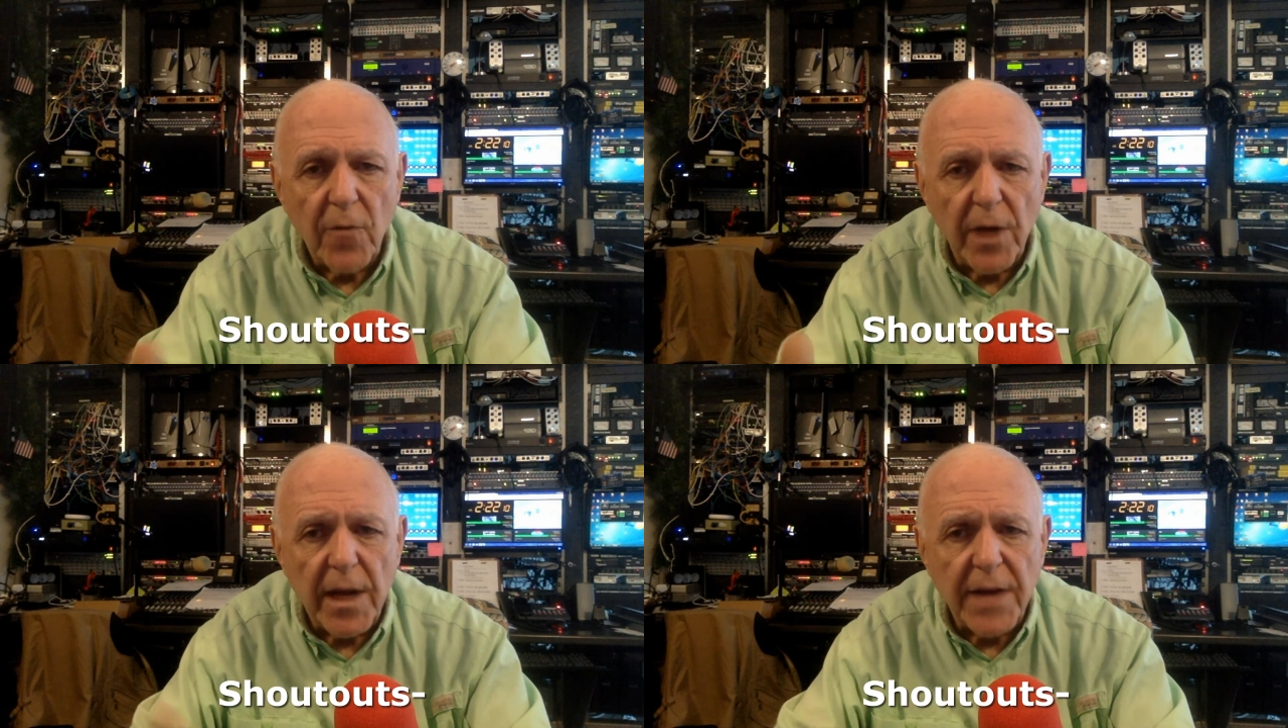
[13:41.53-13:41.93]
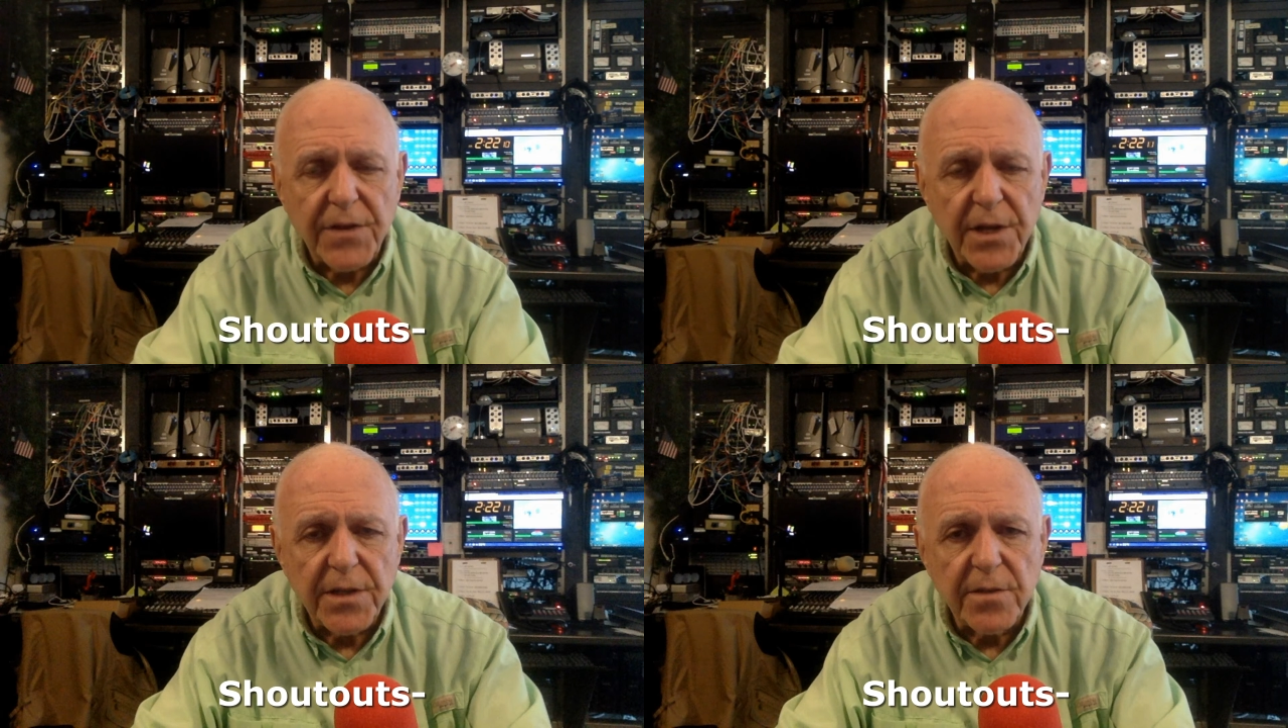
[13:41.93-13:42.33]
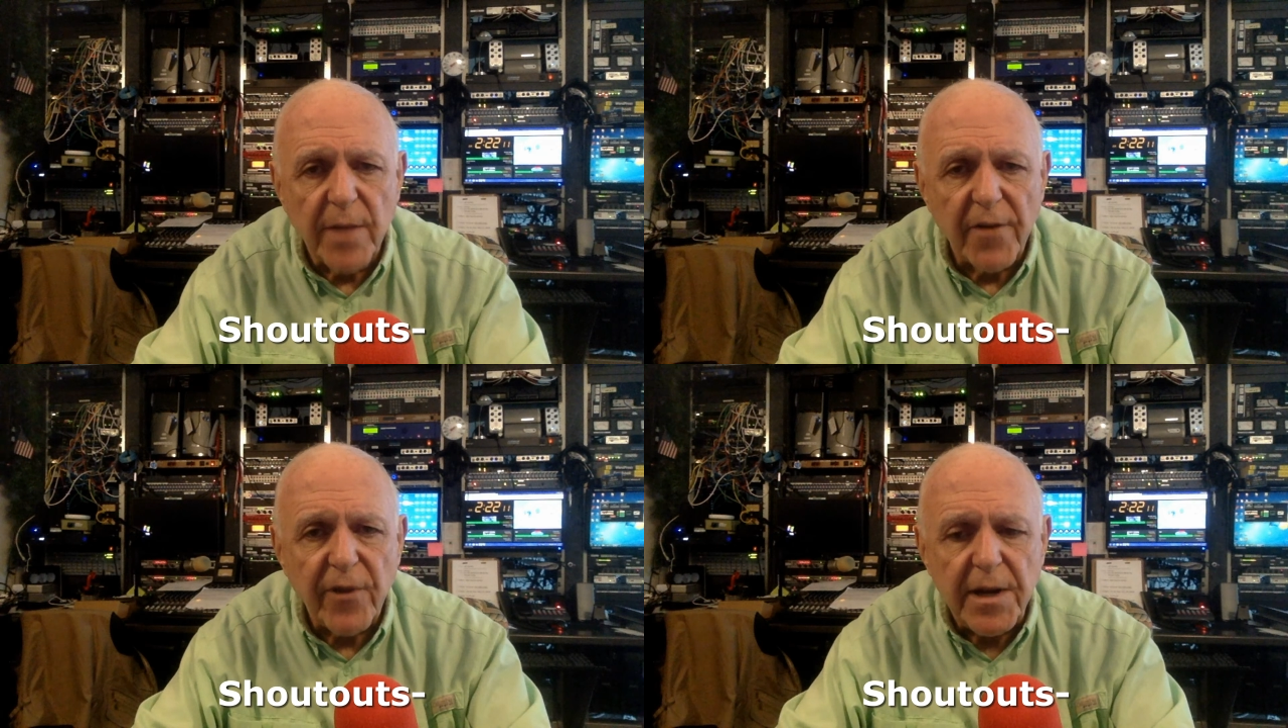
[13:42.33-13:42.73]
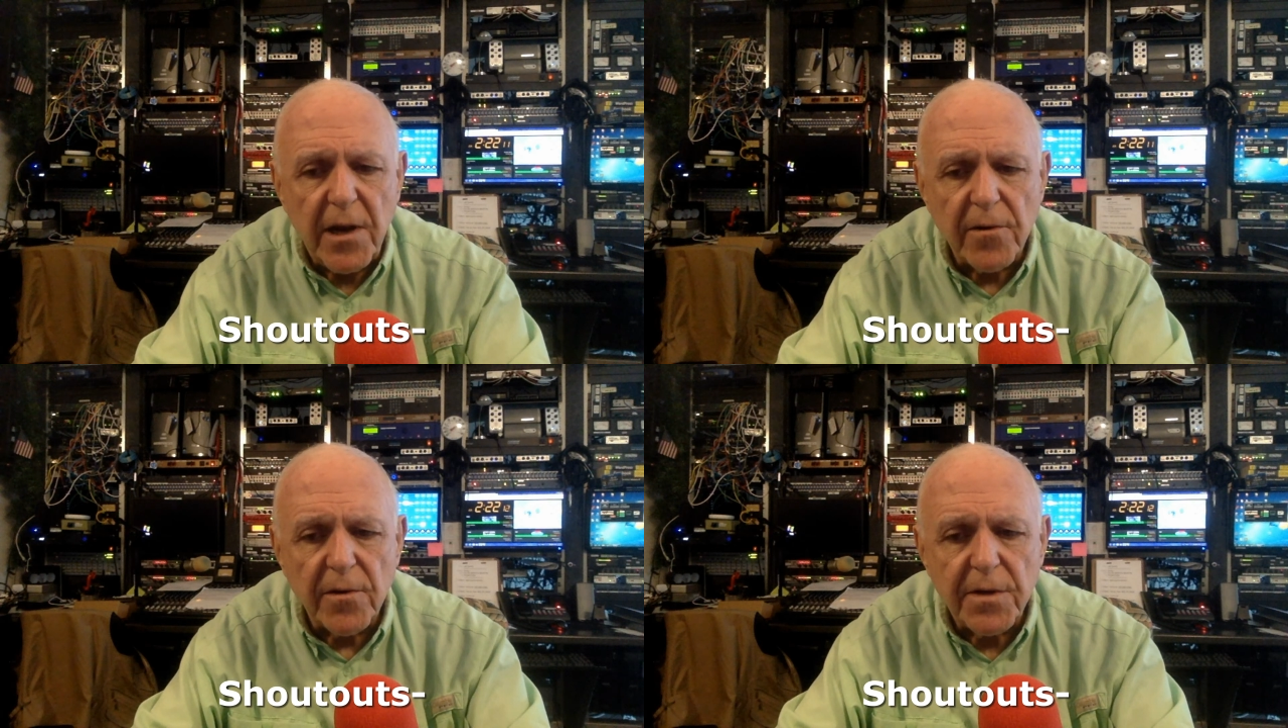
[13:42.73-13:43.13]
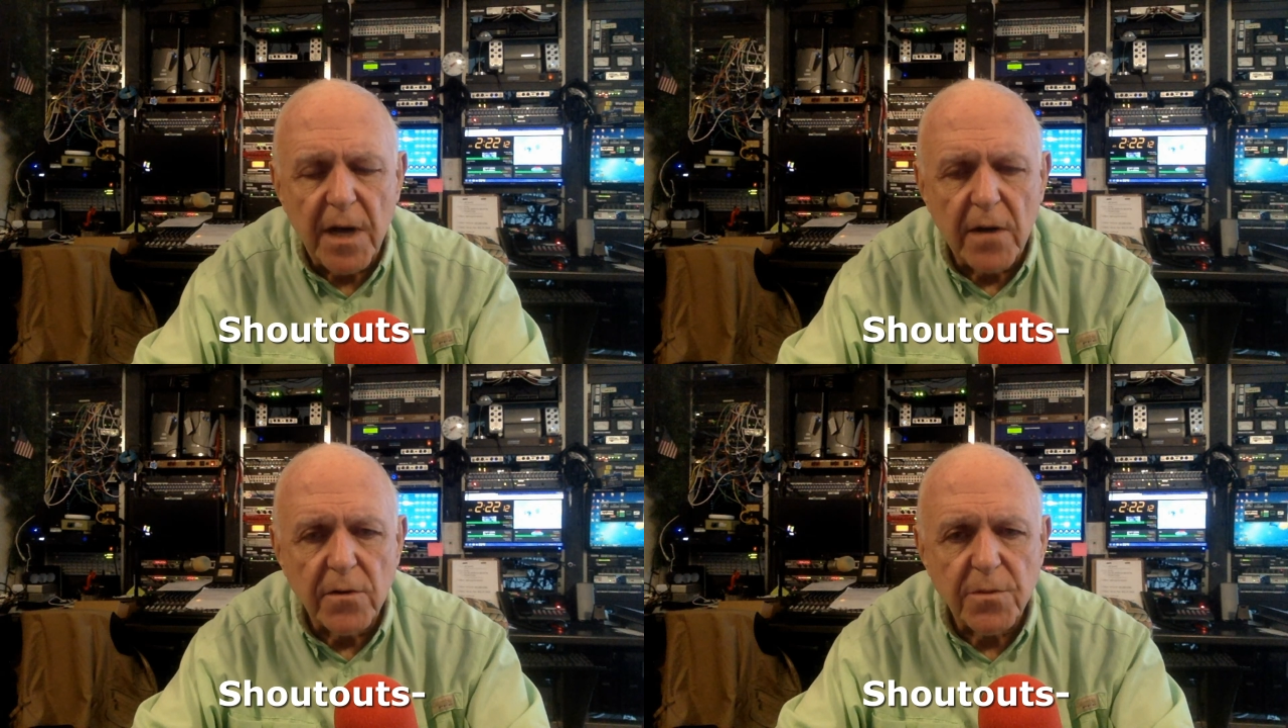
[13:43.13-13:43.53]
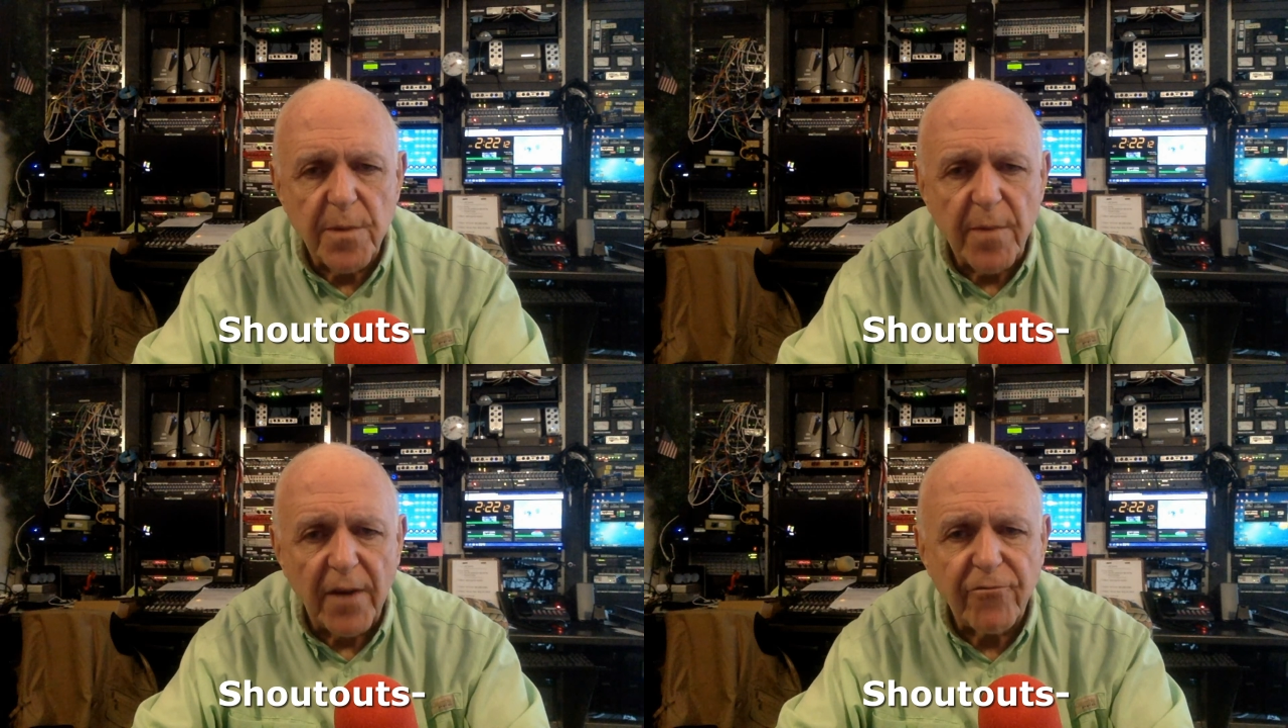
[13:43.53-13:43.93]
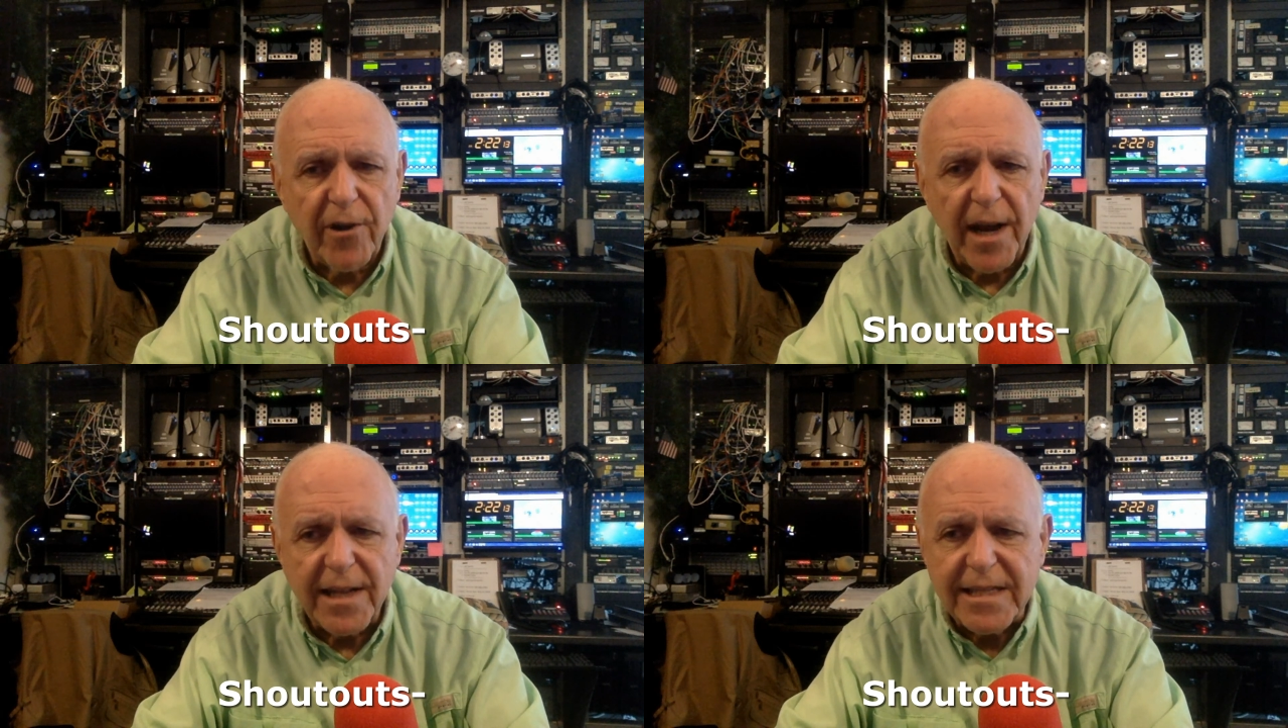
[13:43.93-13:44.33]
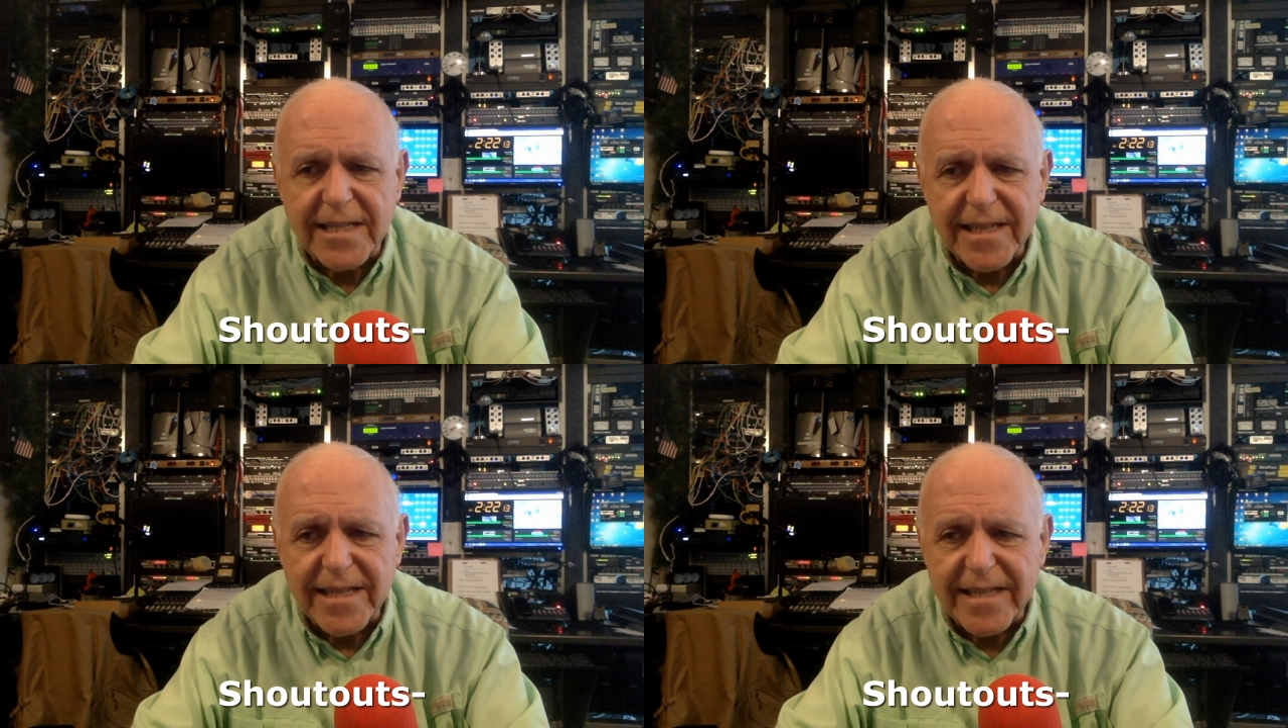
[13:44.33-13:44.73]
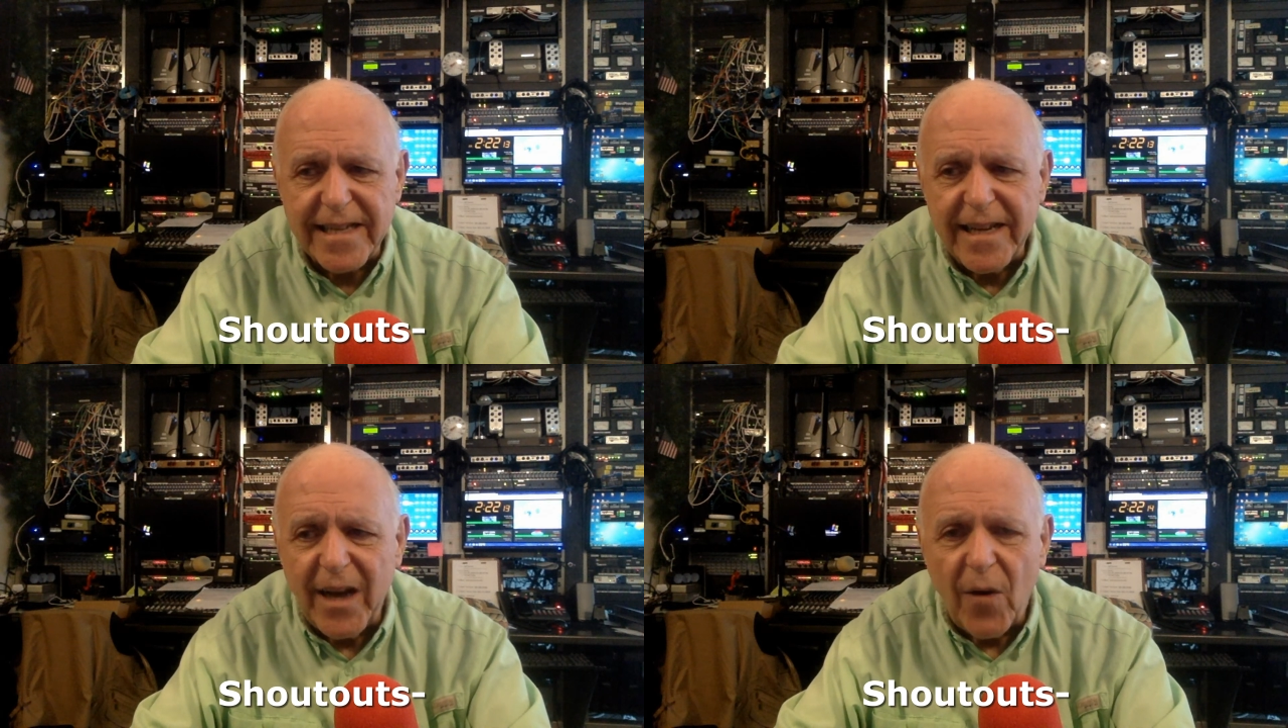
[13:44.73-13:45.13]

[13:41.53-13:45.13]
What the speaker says: really nice thing to my friend Carol Young, who's been my friend since,